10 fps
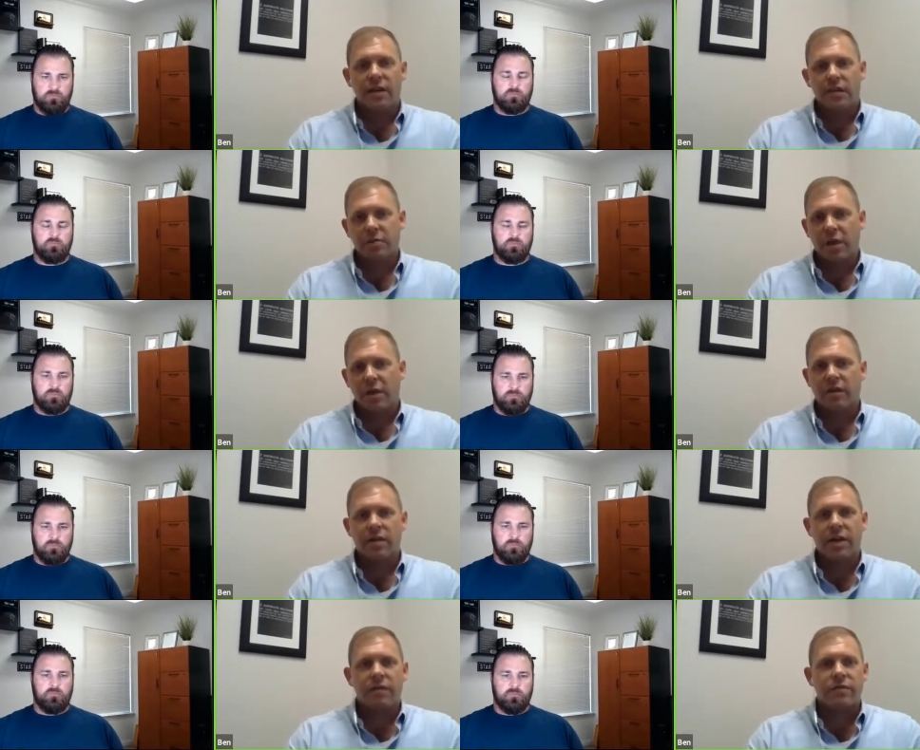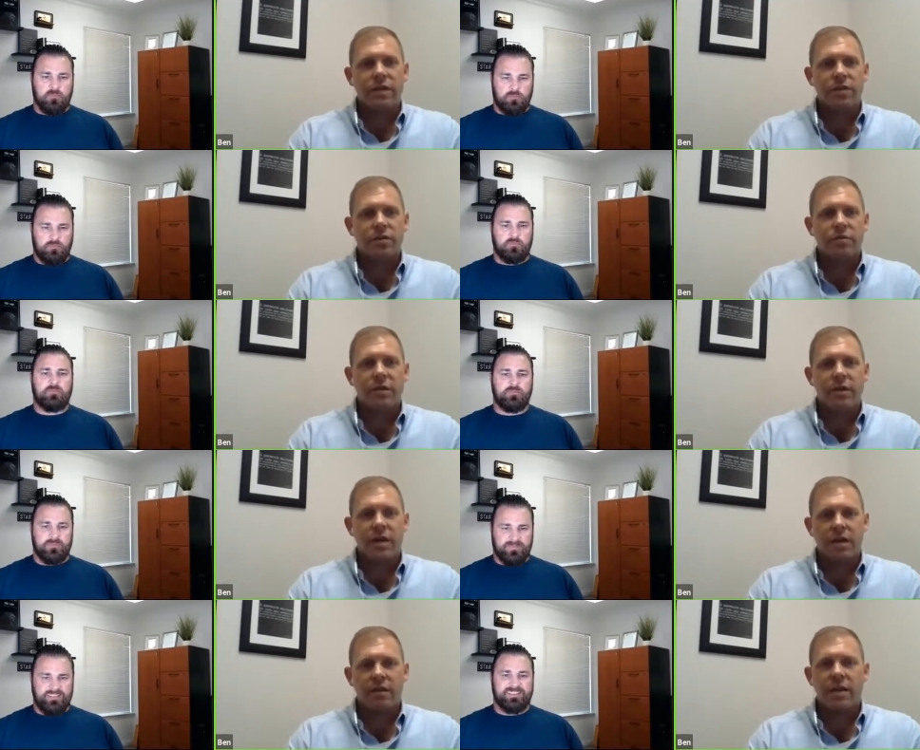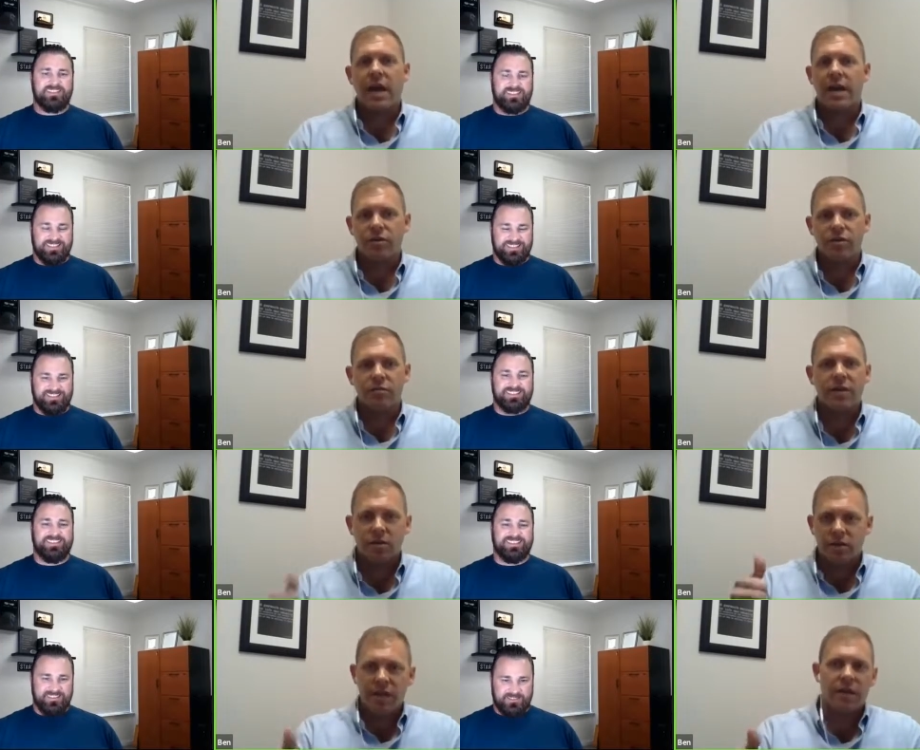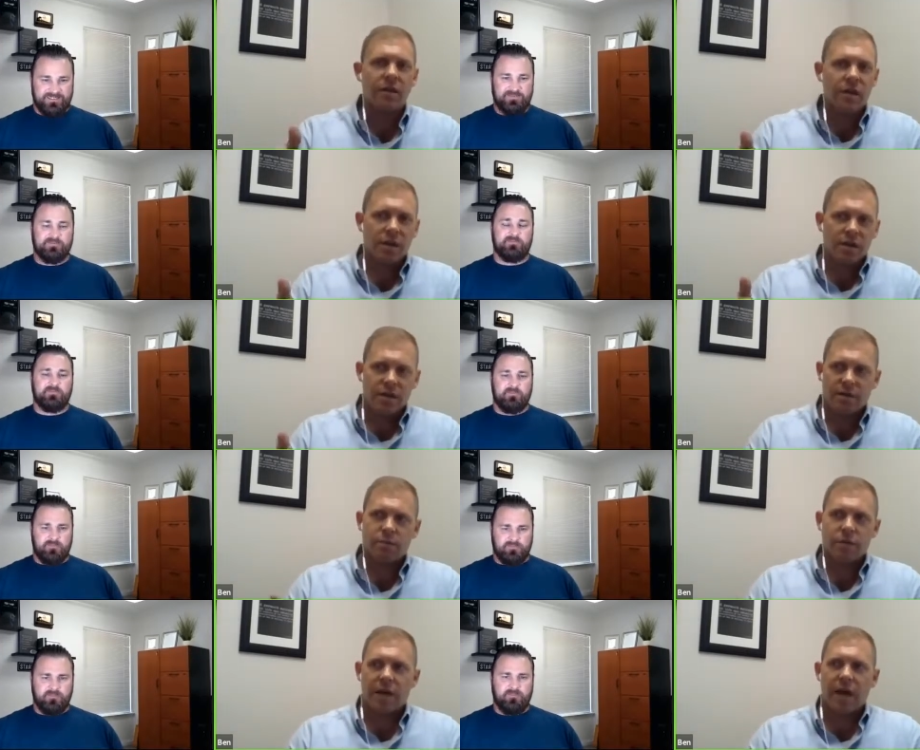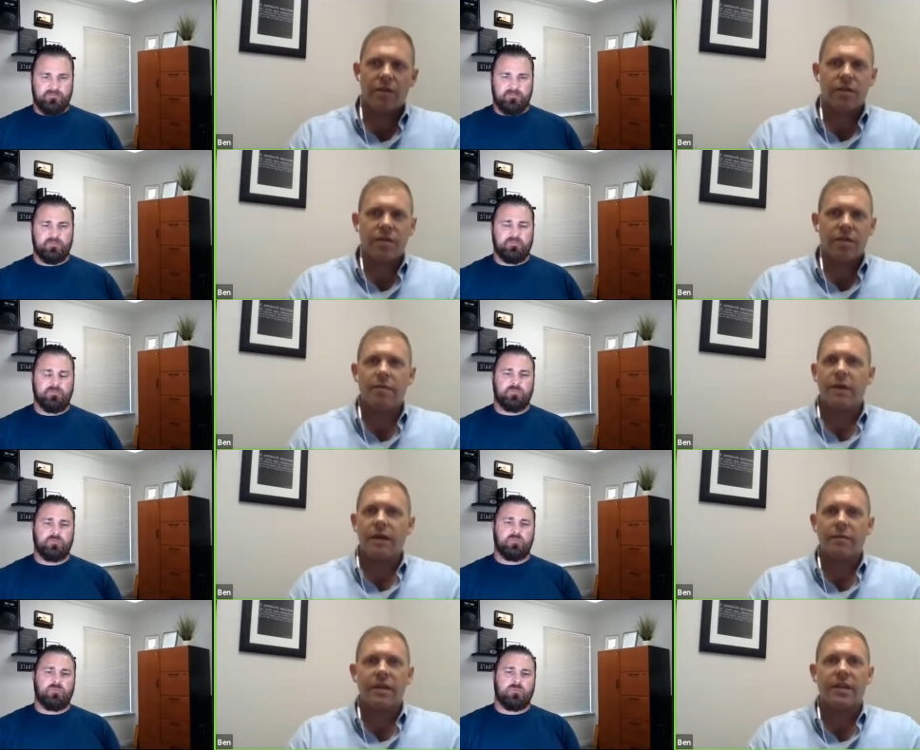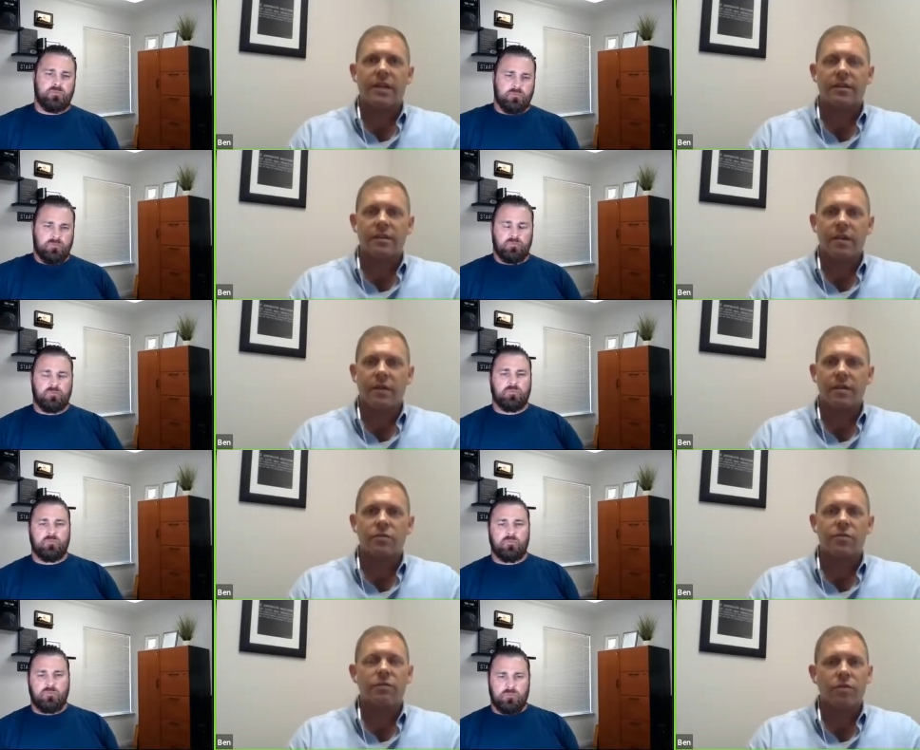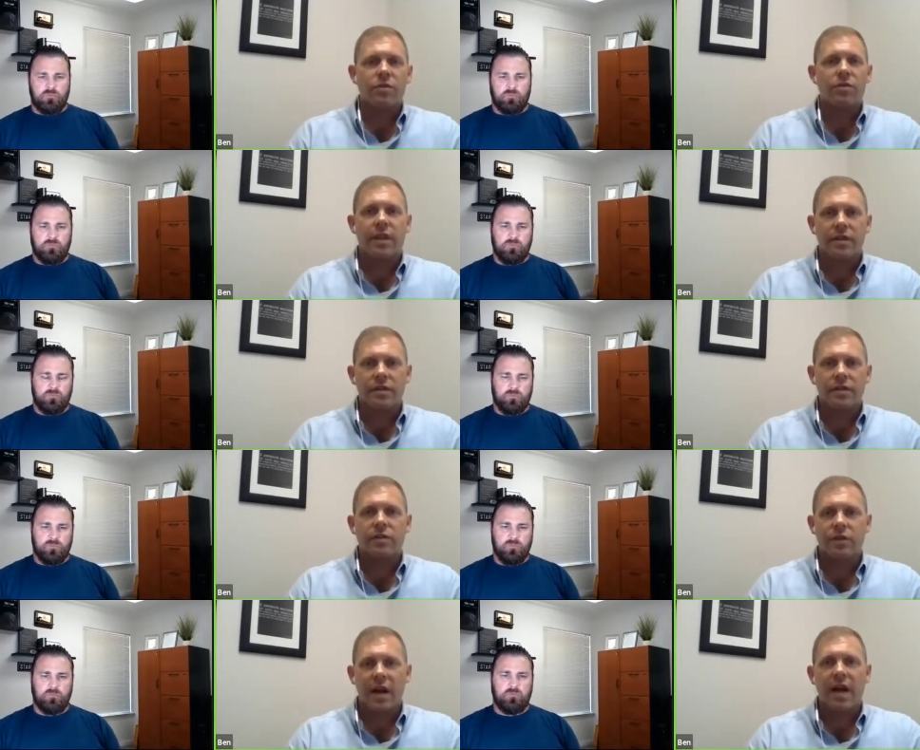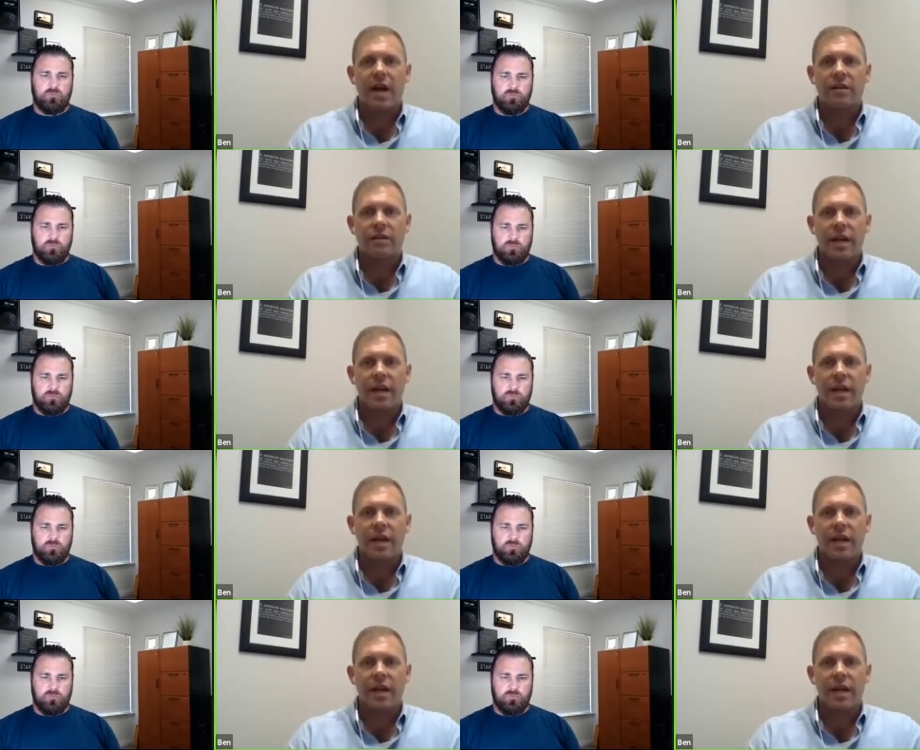Speaker 1: It's probably another conversation, but uh, yeah, I had two mentors that um, really had their thumb on me and um, I was real fortunate in that sense. Yeah. I, I